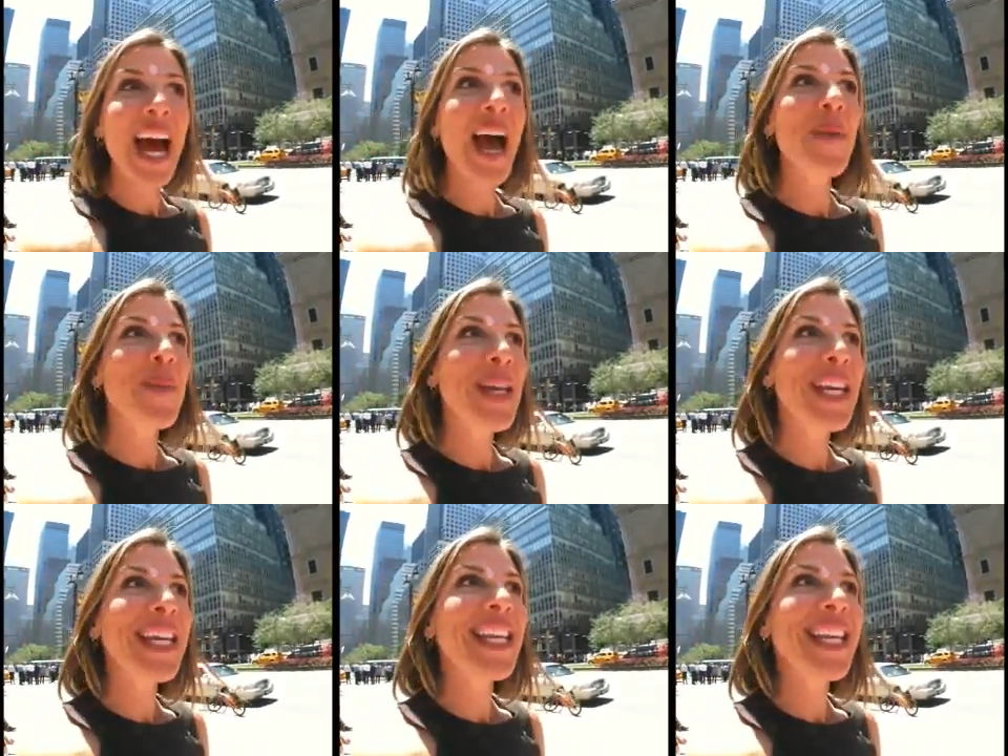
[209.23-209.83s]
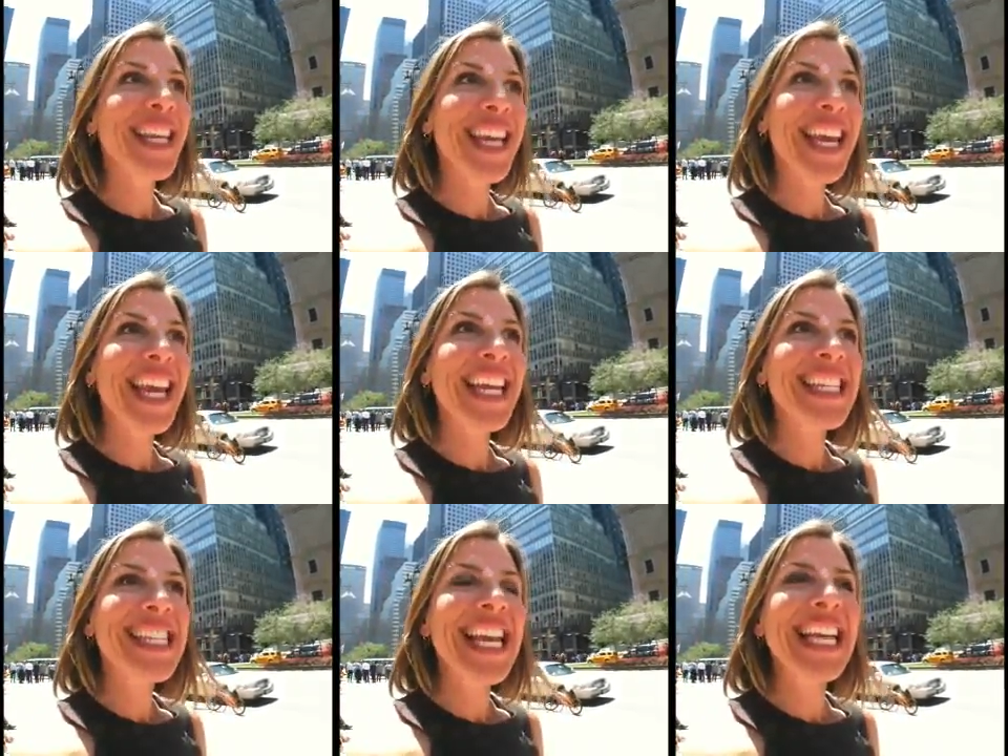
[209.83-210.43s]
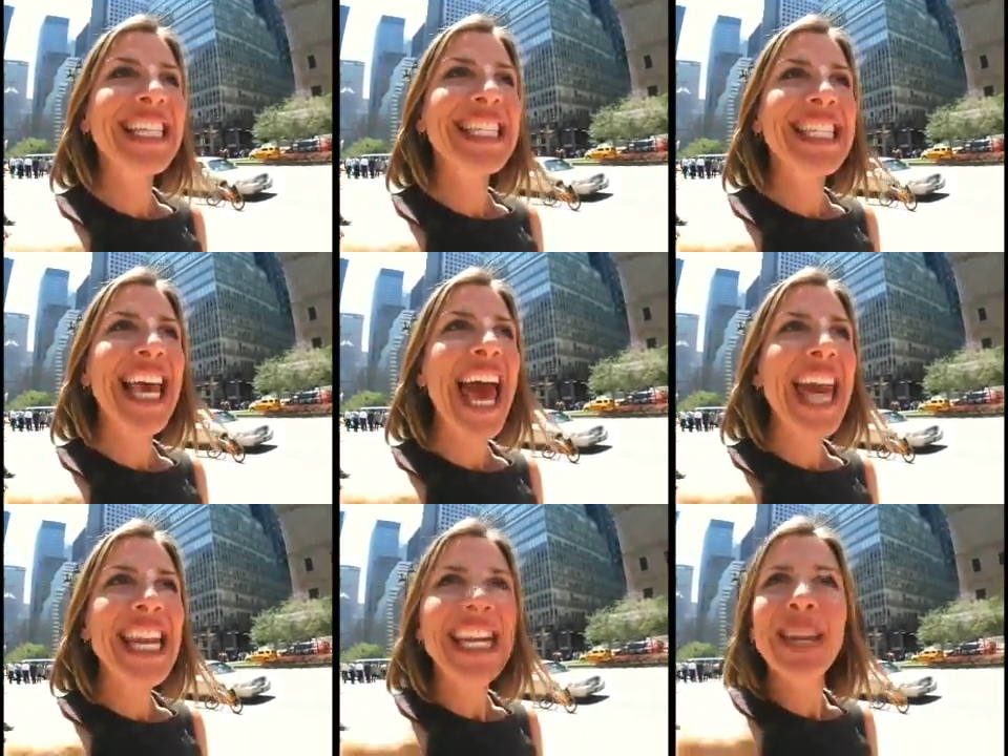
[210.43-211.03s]
I mean, it's
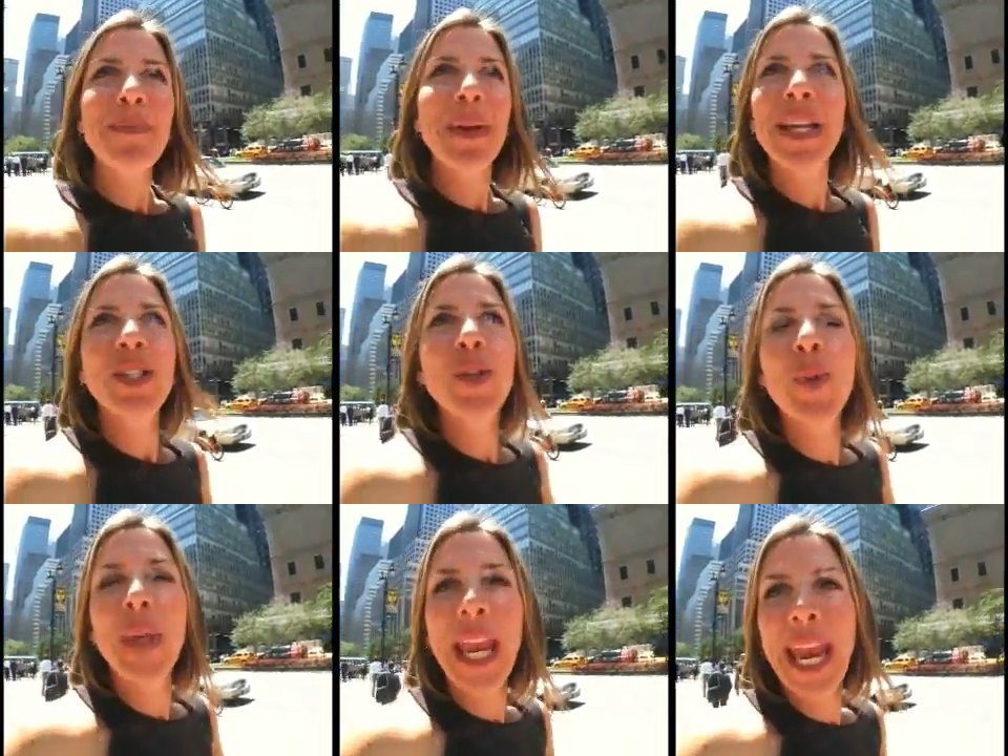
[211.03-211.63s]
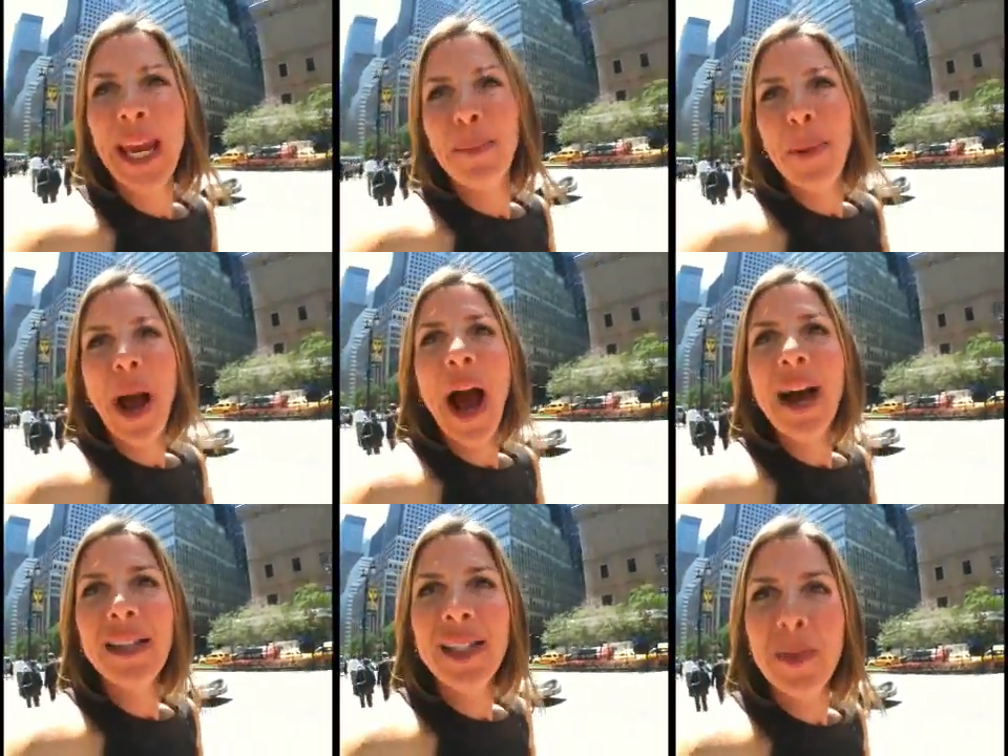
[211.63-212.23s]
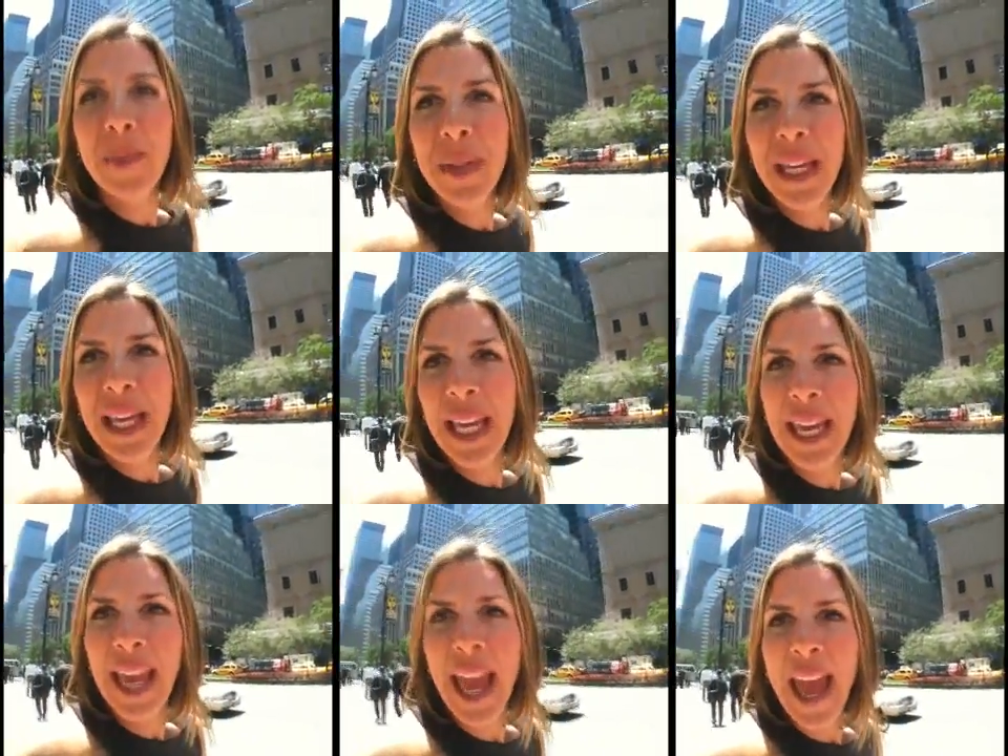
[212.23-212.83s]
edited because you can't
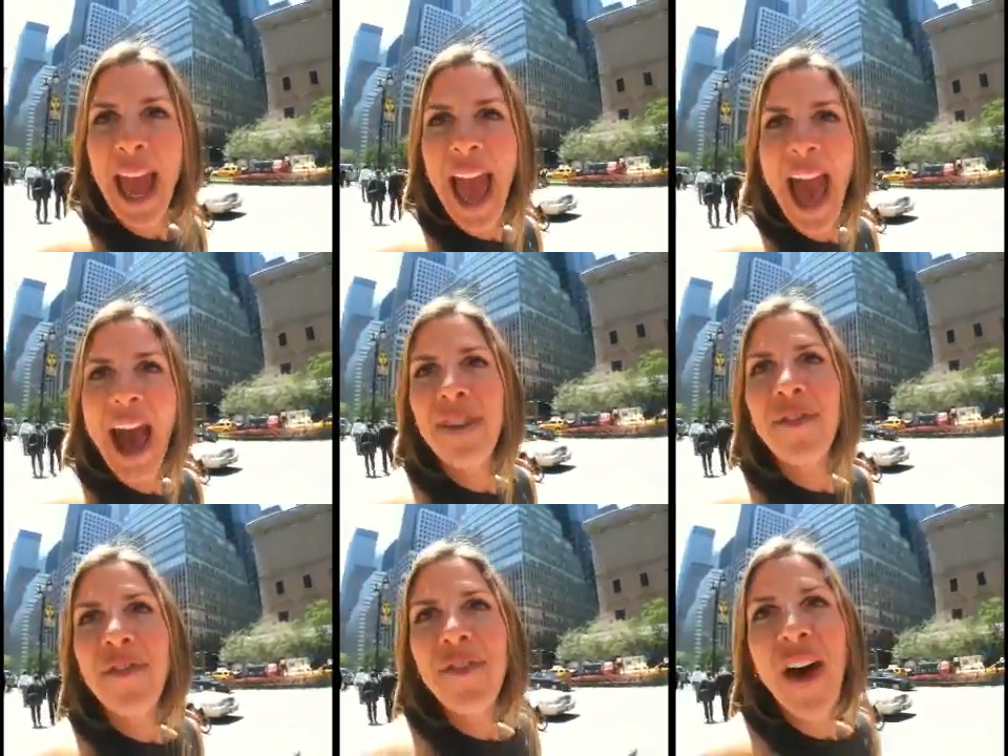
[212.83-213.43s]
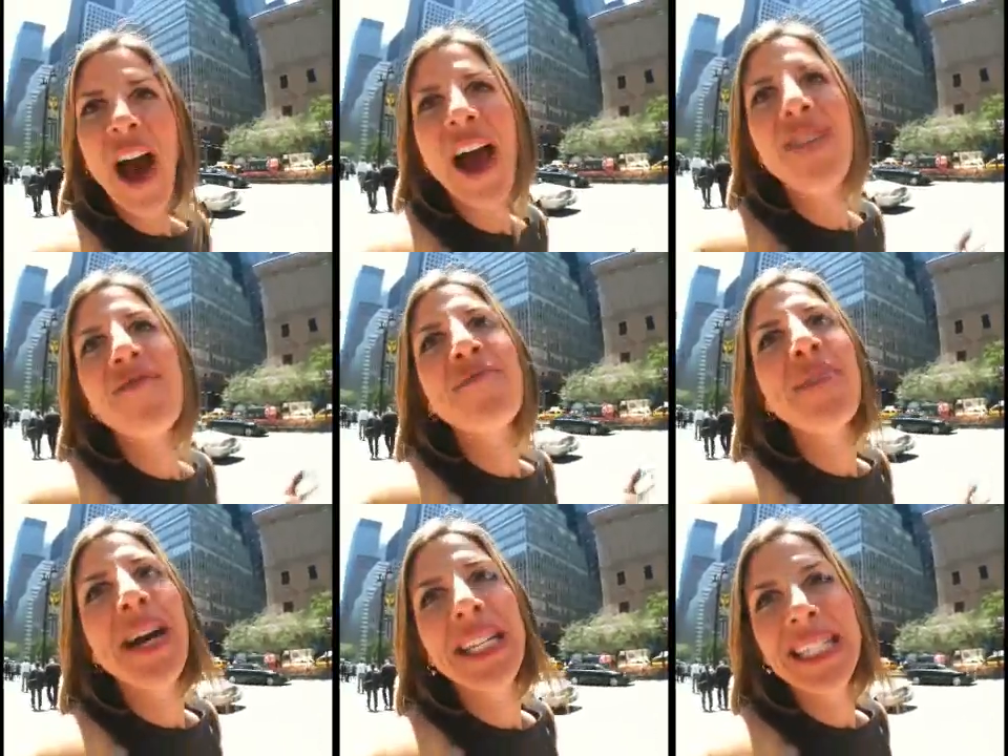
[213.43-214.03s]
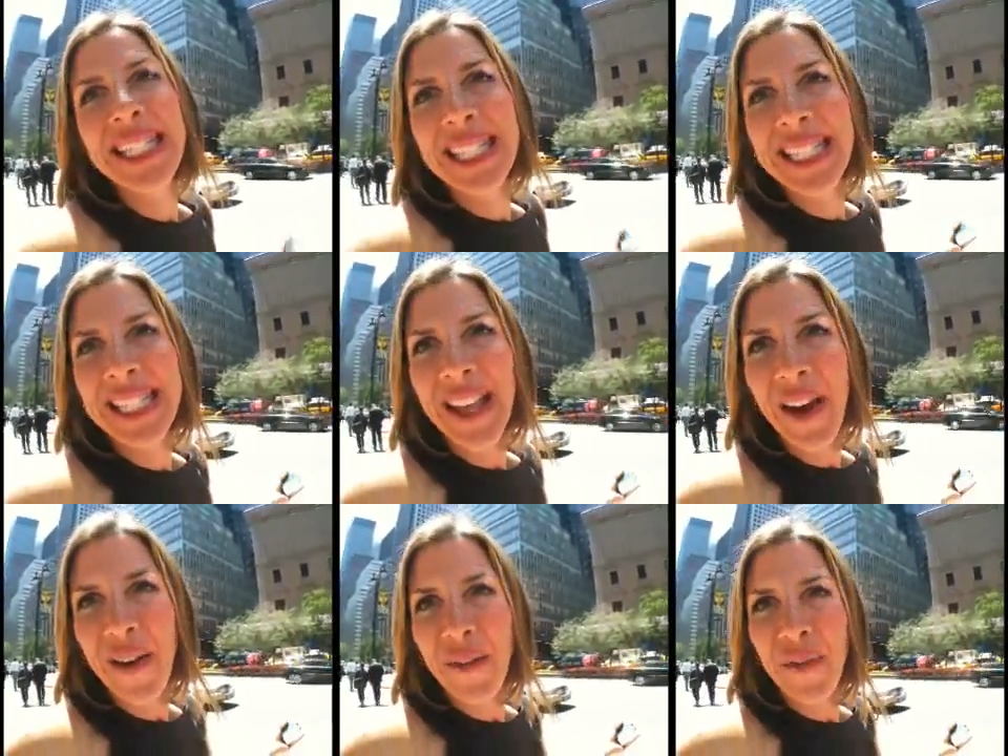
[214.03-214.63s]
possibly have 5
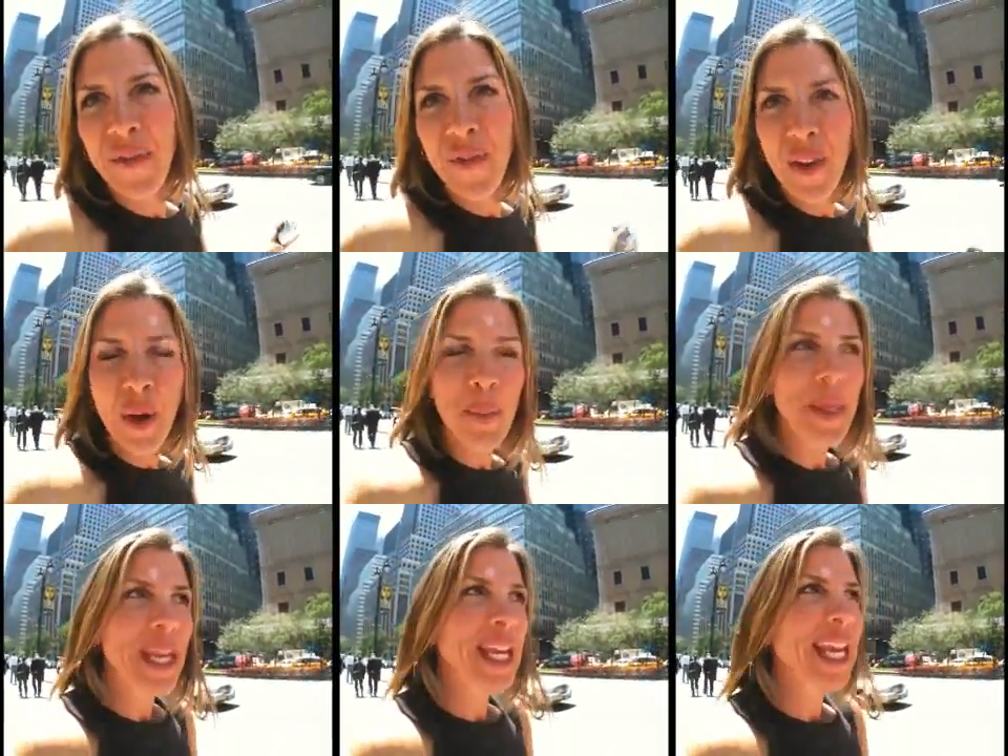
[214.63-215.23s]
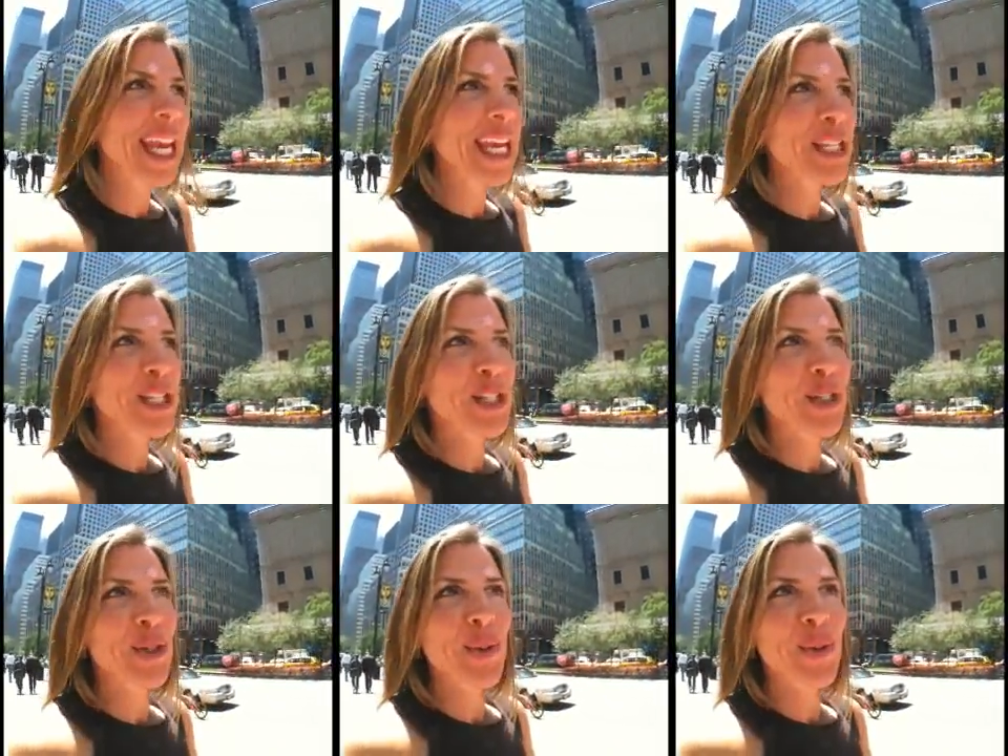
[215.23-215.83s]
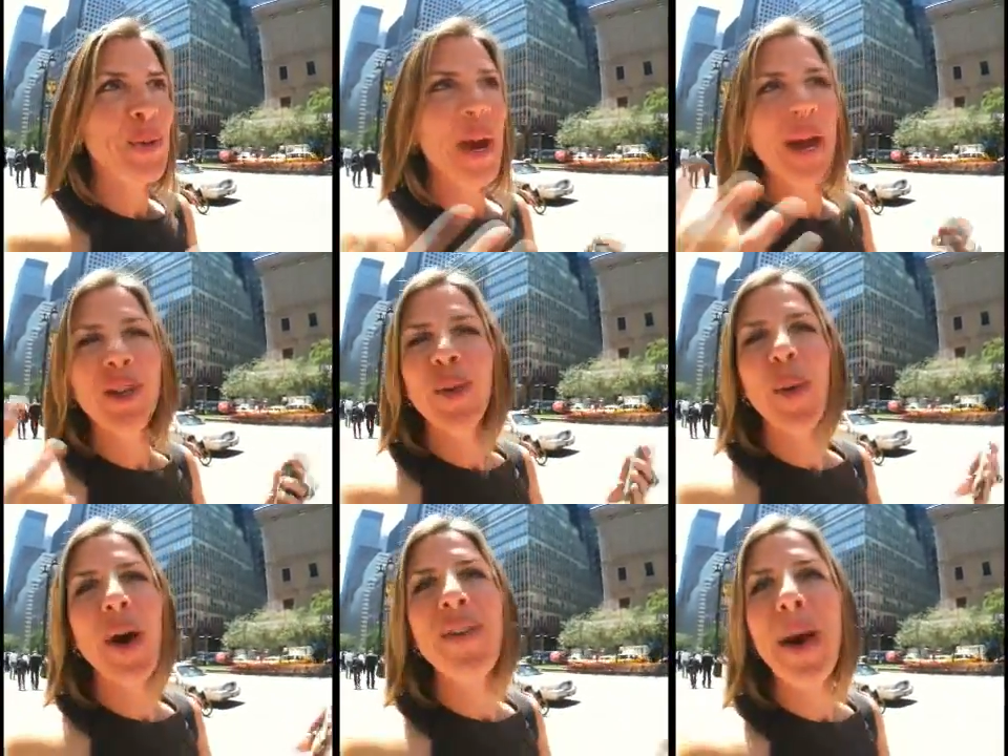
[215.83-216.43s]
months of filming into
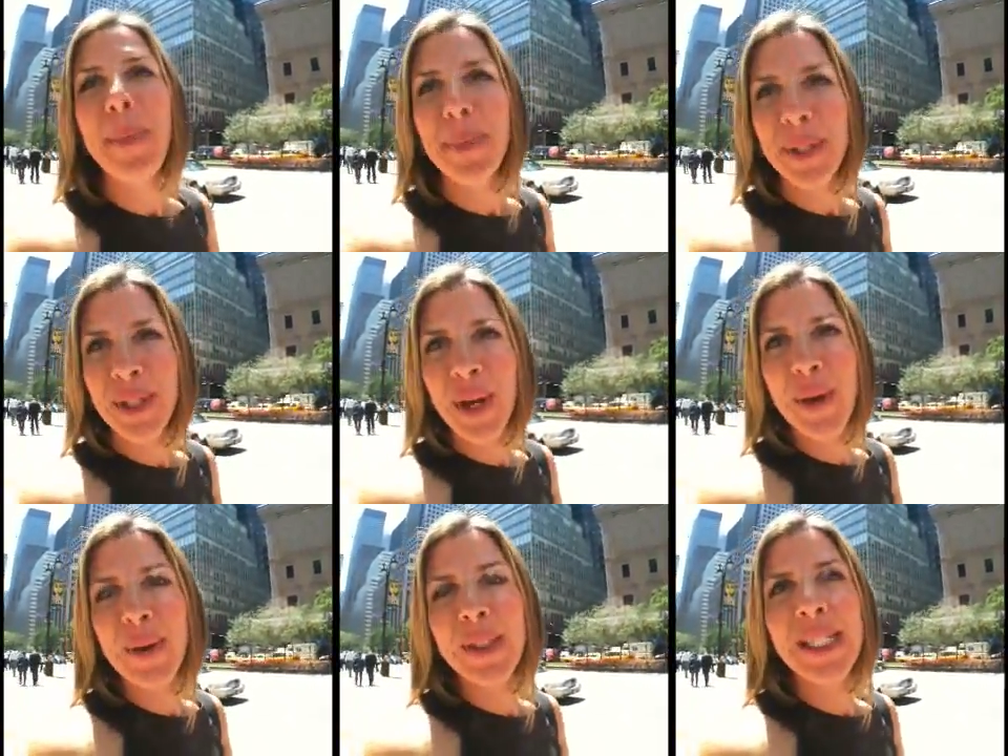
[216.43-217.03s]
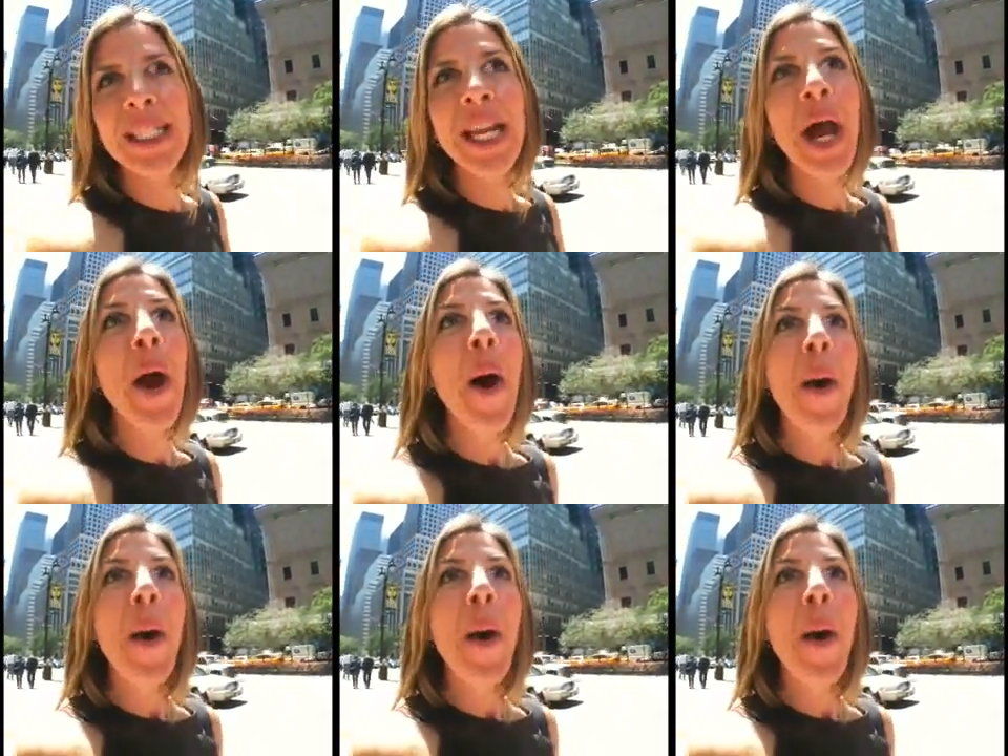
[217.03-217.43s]
12 episodes,